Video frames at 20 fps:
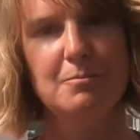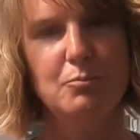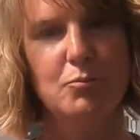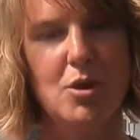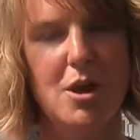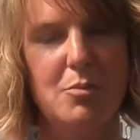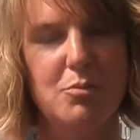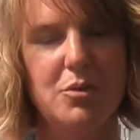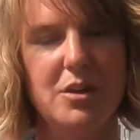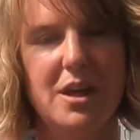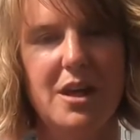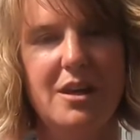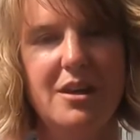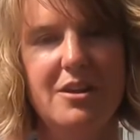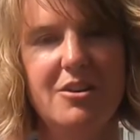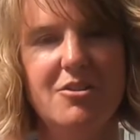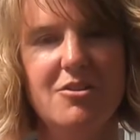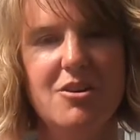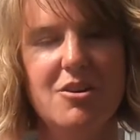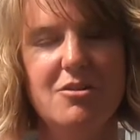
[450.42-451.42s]

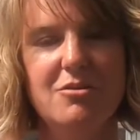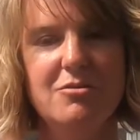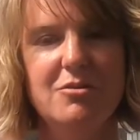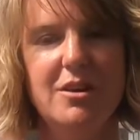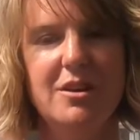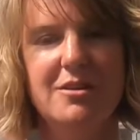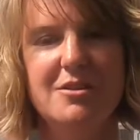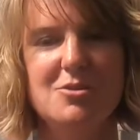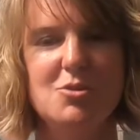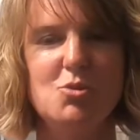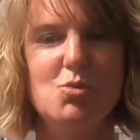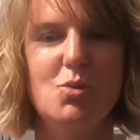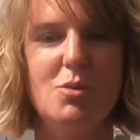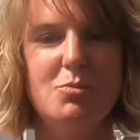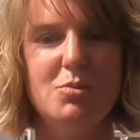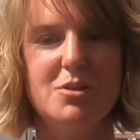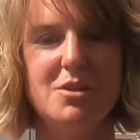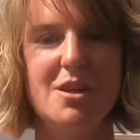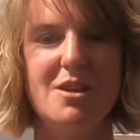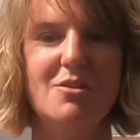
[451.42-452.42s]
propagating your own
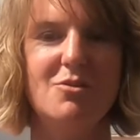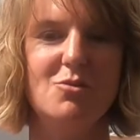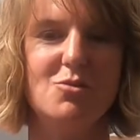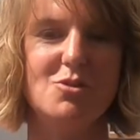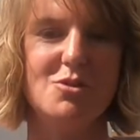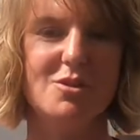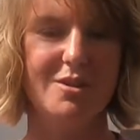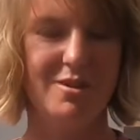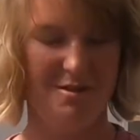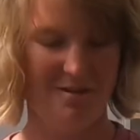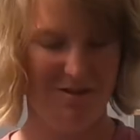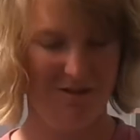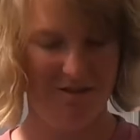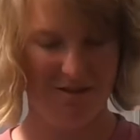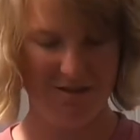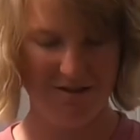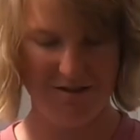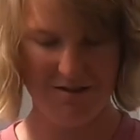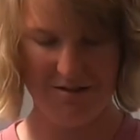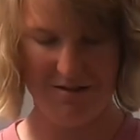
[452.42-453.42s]
sweet potatoes.
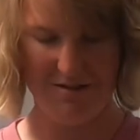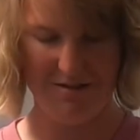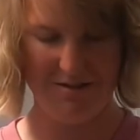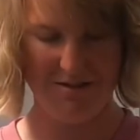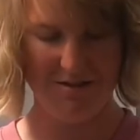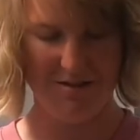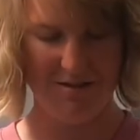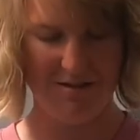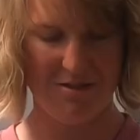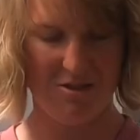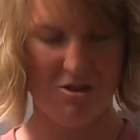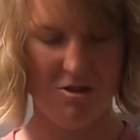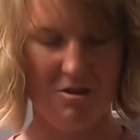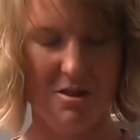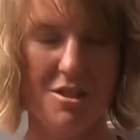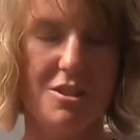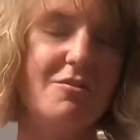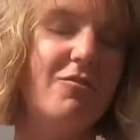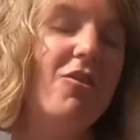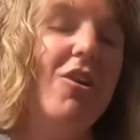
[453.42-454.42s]
So
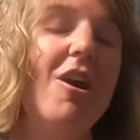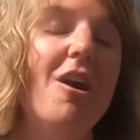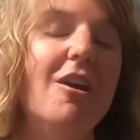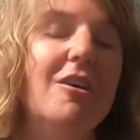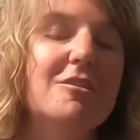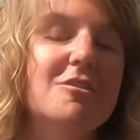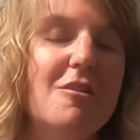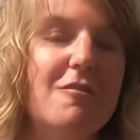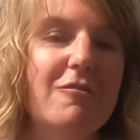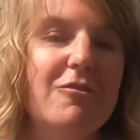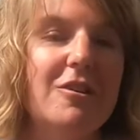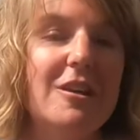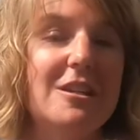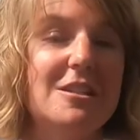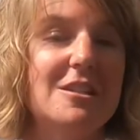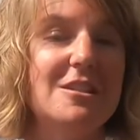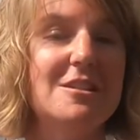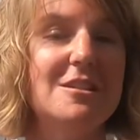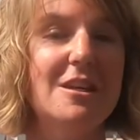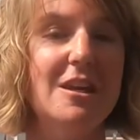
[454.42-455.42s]
this fall, don't
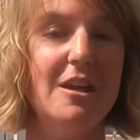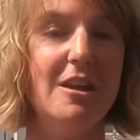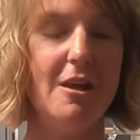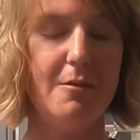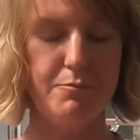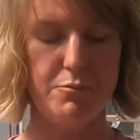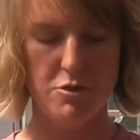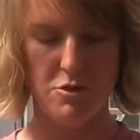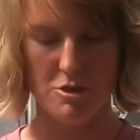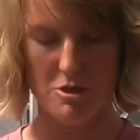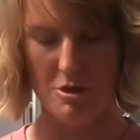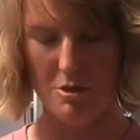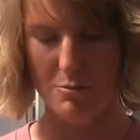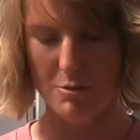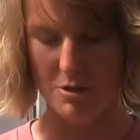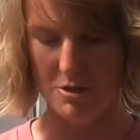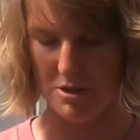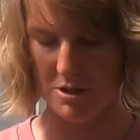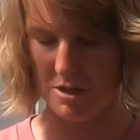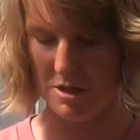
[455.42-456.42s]
forget to dig up your
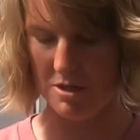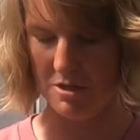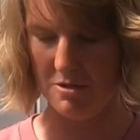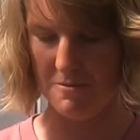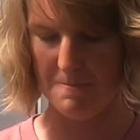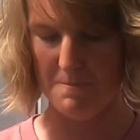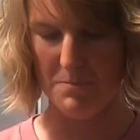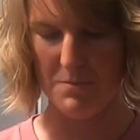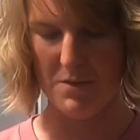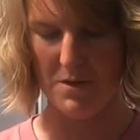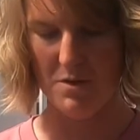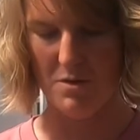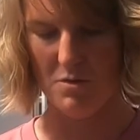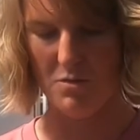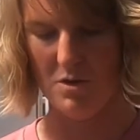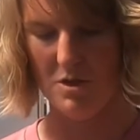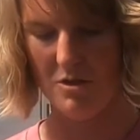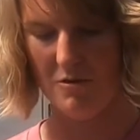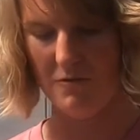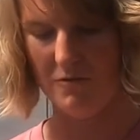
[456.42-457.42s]
tubers
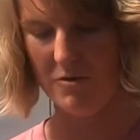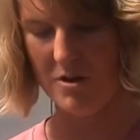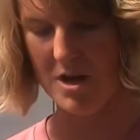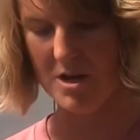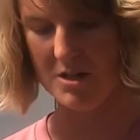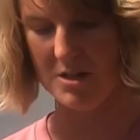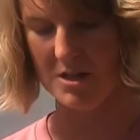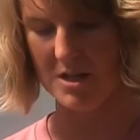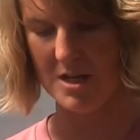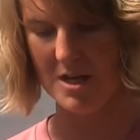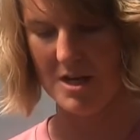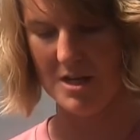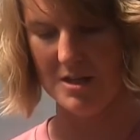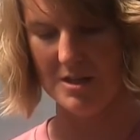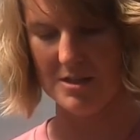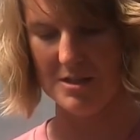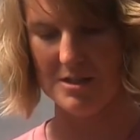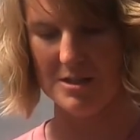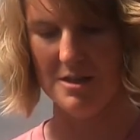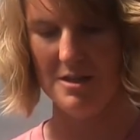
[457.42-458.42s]
when the frost
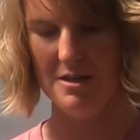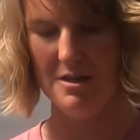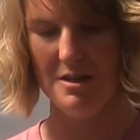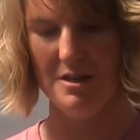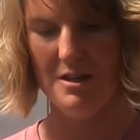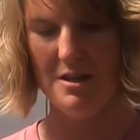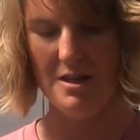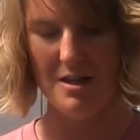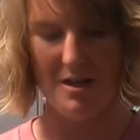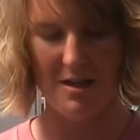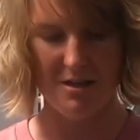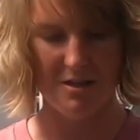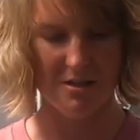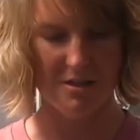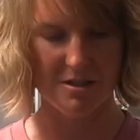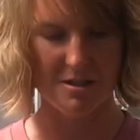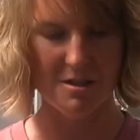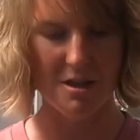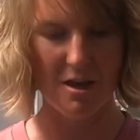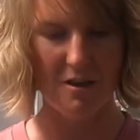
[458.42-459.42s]
hits and
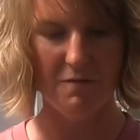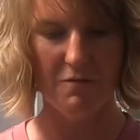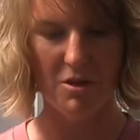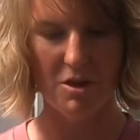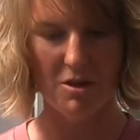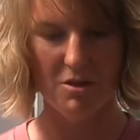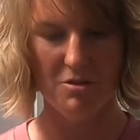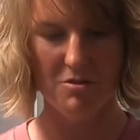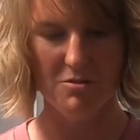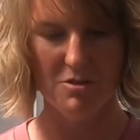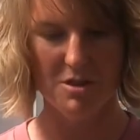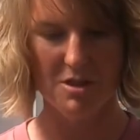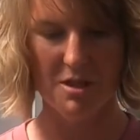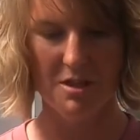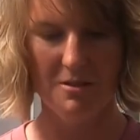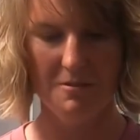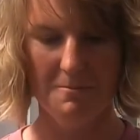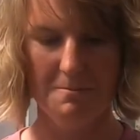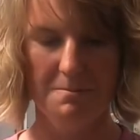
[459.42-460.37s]
save those